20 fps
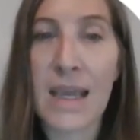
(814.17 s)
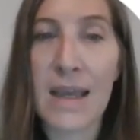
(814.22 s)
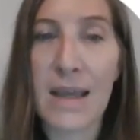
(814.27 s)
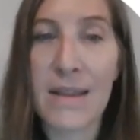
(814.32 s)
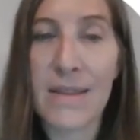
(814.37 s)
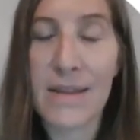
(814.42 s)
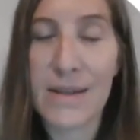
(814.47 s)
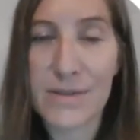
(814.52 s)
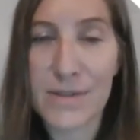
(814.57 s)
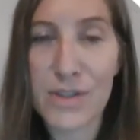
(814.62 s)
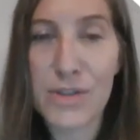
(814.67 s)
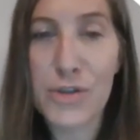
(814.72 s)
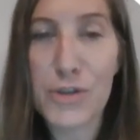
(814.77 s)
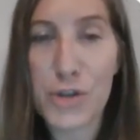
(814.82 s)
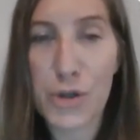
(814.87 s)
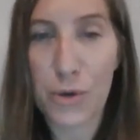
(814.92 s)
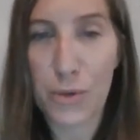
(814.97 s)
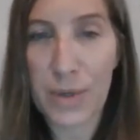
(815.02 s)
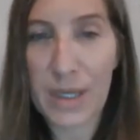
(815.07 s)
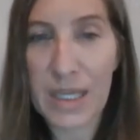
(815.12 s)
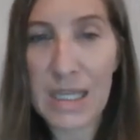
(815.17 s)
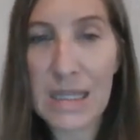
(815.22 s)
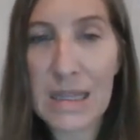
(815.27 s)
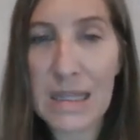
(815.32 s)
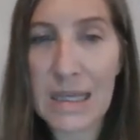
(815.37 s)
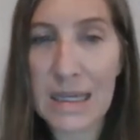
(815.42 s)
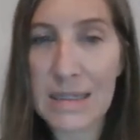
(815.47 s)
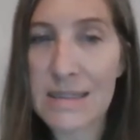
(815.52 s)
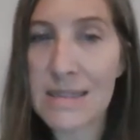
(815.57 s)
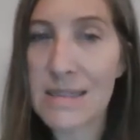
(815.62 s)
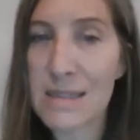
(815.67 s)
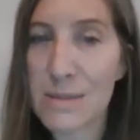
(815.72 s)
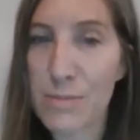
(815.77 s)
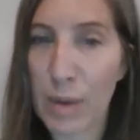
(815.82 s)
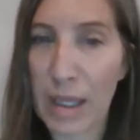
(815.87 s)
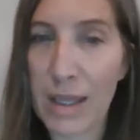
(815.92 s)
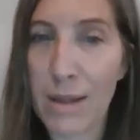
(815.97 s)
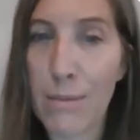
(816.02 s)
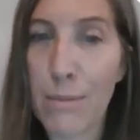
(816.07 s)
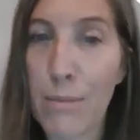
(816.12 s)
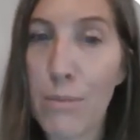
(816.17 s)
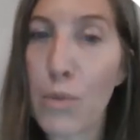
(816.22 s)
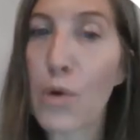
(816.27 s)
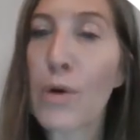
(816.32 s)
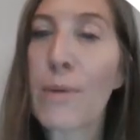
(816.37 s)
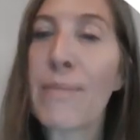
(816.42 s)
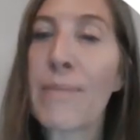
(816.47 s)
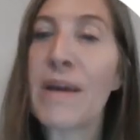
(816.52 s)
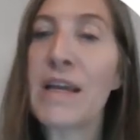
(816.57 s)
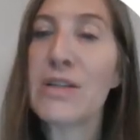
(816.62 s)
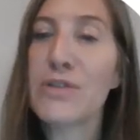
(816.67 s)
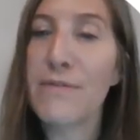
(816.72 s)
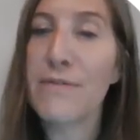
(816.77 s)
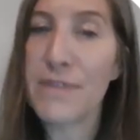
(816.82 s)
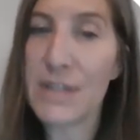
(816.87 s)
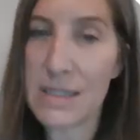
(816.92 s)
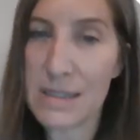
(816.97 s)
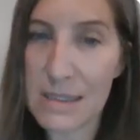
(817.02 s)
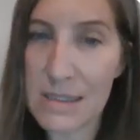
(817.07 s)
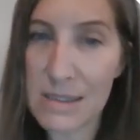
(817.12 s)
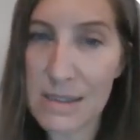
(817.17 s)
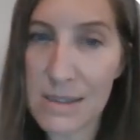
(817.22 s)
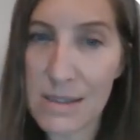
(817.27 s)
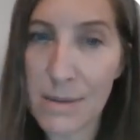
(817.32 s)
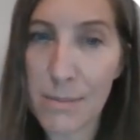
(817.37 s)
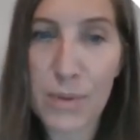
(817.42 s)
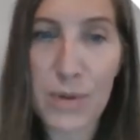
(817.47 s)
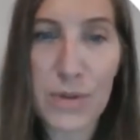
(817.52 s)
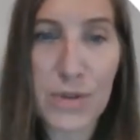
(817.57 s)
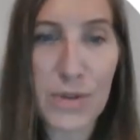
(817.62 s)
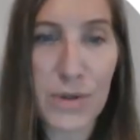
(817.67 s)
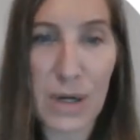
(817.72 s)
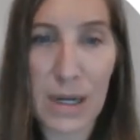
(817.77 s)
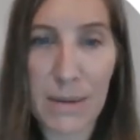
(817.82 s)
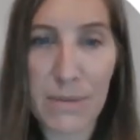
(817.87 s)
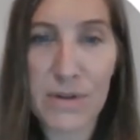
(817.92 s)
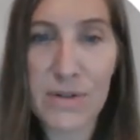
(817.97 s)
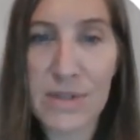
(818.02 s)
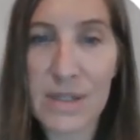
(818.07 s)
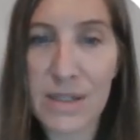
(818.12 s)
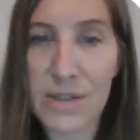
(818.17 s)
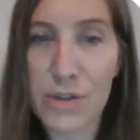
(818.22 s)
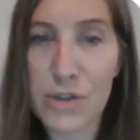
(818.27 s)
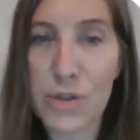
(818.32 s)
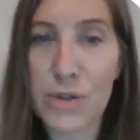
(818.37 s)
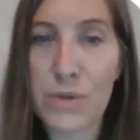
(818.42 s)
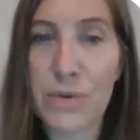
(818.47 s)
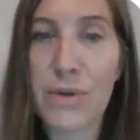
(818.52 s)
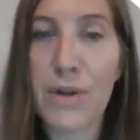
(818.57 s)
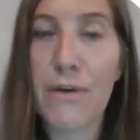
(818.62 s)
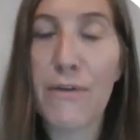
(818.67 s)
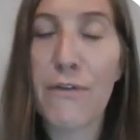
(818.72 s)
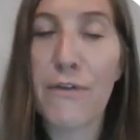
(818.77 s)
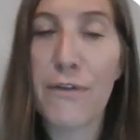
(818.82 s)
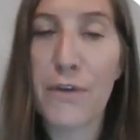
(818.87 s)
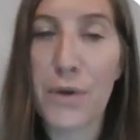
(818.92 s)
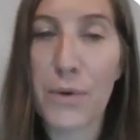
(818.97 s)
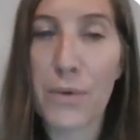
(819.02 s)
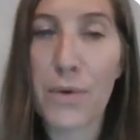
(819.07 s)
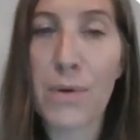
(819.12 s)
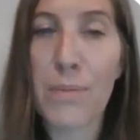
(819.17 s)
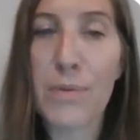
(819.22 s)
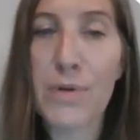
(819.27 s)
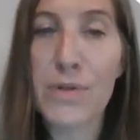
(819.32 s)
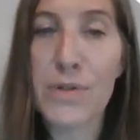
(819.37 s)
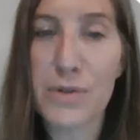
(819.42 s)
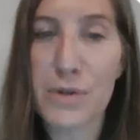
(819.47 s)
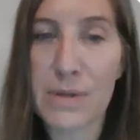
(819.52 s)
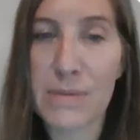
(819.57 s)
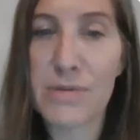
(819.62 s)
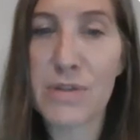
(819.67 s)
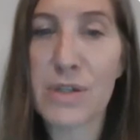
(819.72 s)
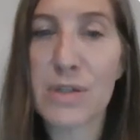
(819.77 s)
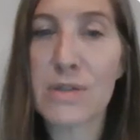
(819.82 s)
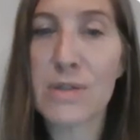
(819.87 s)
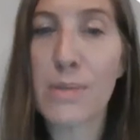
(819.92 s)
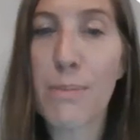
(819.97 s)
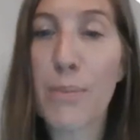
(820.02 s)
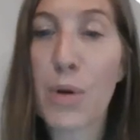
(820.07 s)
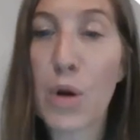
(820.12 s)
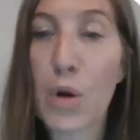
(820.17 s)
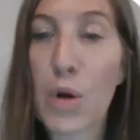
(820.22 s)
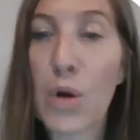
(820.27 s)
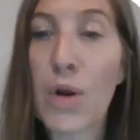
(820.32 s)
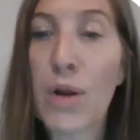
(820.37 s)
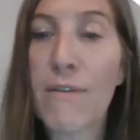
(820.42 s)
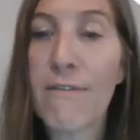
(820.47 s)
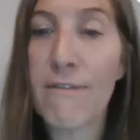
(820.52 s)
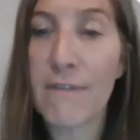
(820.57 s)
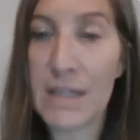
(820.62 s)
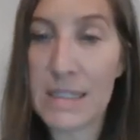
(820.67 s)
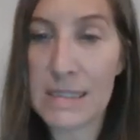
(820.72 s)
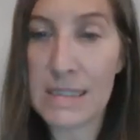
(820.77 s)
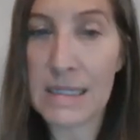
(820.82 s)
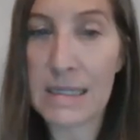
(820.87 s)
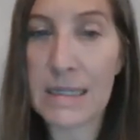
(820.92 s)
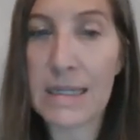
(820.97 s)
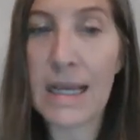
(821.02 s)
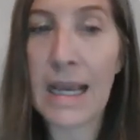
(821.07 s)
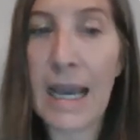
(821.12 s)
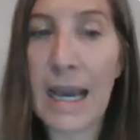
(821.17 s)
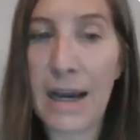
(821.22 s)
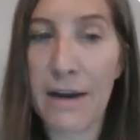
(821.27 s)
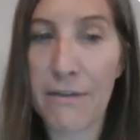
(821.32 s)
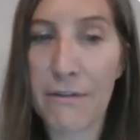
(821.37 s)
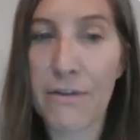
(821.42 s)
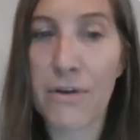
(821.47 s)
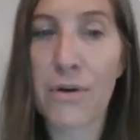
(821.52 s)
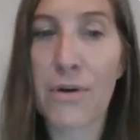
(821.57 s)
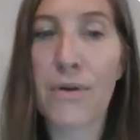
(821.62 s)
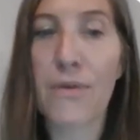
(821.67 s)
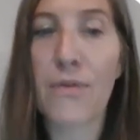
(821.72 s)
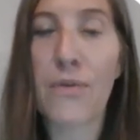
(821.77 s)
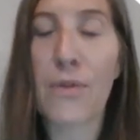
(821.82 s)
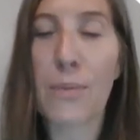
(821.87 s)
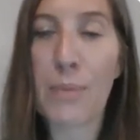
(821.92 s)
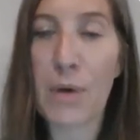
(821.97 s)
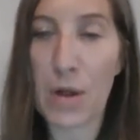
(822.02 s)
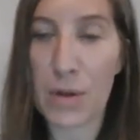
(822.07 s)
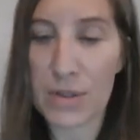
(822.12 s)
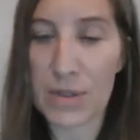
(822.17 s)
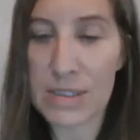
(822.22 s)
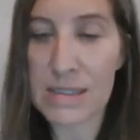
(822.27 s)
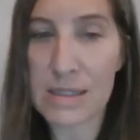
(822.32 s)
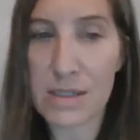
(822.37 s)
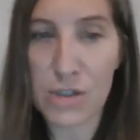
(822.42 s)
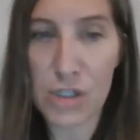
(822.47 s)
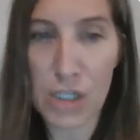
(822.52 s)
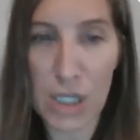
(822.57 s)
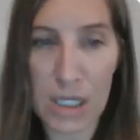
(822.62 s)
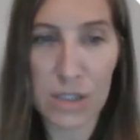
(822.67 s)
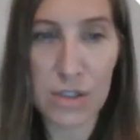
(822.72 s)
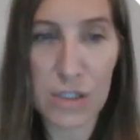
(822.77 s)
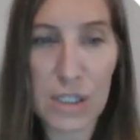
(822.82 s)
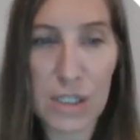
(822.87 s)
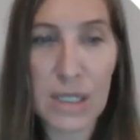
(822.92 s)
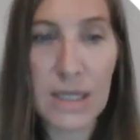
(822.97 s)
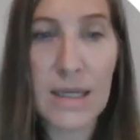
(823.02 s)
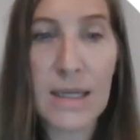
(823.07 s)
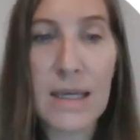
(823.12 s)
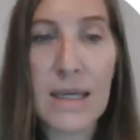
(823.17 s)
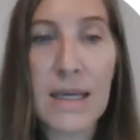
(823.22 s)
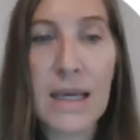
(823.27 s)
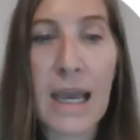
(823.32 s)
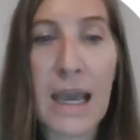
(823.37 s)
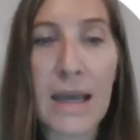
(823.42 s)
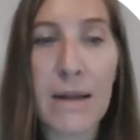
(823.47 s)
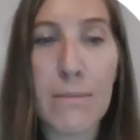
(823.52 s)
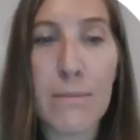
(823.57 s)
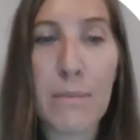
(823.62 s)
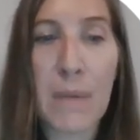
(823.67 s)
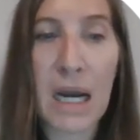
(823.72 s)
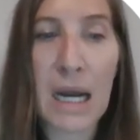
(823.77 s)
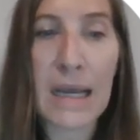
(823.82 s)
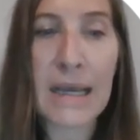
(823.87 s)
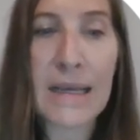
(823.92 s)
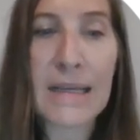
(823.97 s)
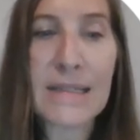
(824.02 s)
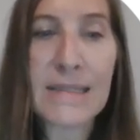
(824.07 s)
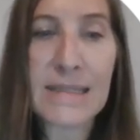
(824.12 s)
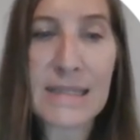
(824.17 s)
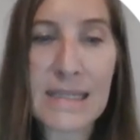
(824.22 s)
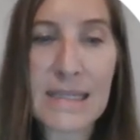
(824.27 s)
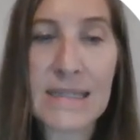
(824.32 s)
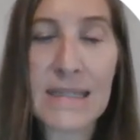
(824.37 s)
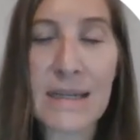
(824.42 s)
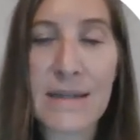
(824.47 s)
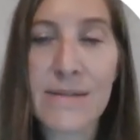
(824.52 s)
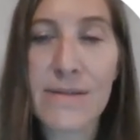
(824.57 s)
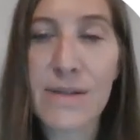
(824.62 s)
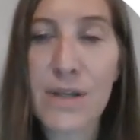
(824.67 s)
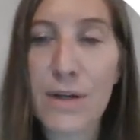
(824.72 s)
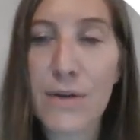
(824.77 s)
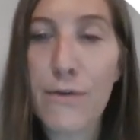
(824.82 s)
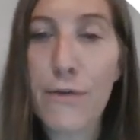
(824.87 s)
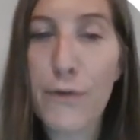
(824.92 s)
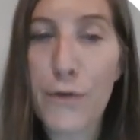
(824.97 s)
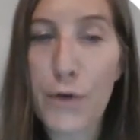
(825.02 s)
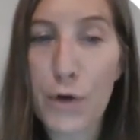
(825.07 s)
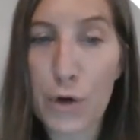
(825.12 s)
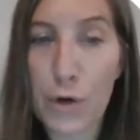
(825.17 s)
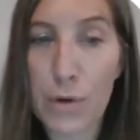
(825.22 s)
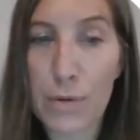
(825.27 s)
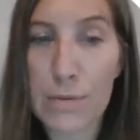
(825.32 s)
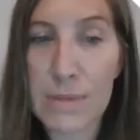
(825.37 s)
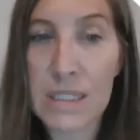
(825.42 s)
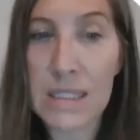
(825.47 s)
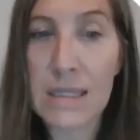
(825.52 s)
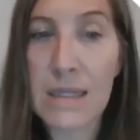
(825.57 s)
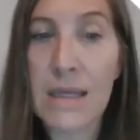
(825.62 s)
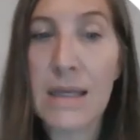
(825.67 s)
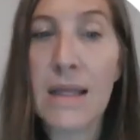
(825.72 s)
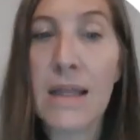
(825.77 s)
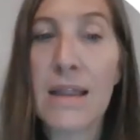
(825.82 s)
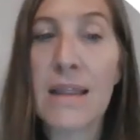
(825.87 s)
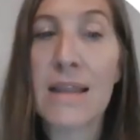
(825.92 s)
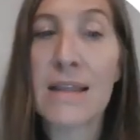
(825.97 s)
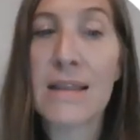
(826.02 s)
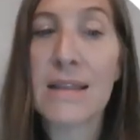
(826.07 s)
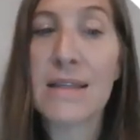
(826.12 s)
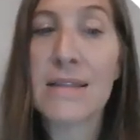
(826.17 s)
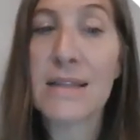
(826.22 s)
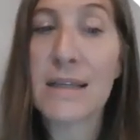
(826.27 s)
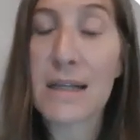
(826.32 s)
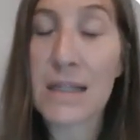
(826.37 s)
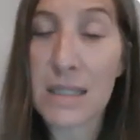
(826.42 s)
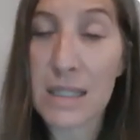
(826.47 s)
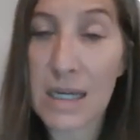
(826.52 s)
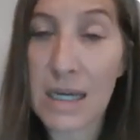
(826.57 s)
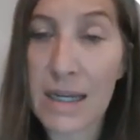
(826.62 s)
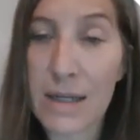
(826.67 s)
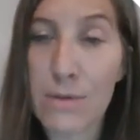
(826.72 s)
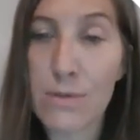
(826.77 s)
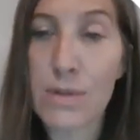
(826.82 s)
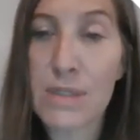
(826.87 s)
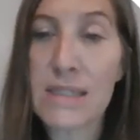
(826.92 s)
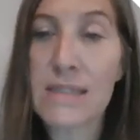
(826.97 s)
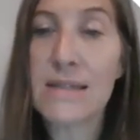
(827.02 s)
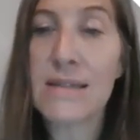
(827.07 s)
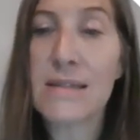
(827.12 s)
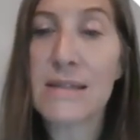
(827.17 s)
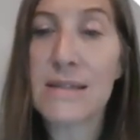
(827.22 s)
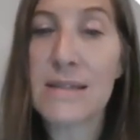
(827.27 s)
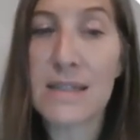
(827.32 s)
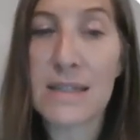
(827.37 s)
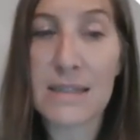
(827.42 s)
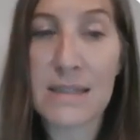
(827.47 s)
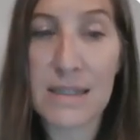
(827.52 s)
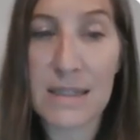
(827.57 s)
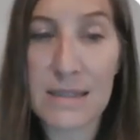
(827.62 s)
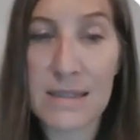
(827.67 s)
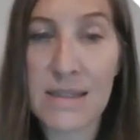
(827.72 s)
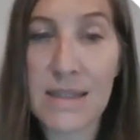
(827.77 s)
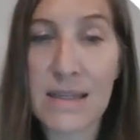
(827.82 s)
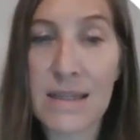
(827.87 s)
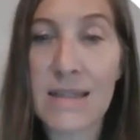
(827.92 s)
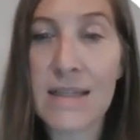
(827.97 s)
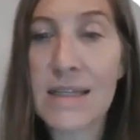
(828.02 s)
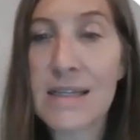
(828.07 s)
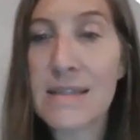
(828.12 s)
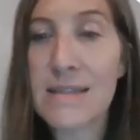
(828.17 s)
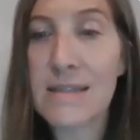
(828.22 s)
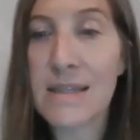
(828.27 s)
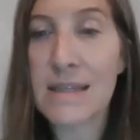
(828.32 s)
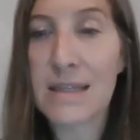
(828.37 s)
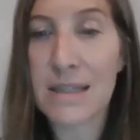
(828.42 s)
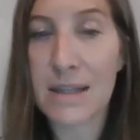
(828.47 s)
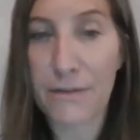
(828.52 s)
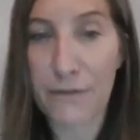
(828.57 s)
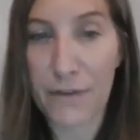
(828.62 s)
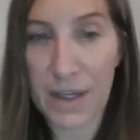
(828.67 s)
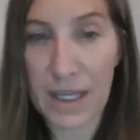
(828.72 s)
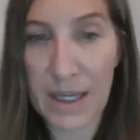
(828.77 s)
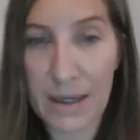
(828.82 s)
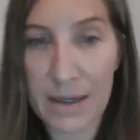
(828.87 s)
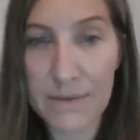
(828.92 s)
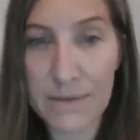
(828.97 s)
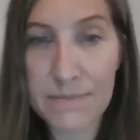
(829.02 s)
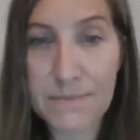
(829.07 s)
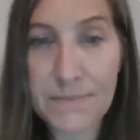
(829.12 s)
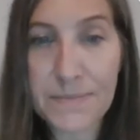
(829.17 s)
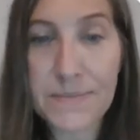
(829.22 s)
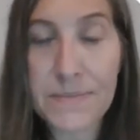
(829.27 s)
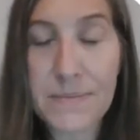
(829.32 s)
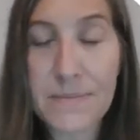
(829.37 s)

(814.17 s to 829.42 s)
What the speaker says: And this is showing that despite more patient visits, prescribers issued fewer prescriptions per visit after the policy change. And my z-test confirmed that the decline was statistically significant.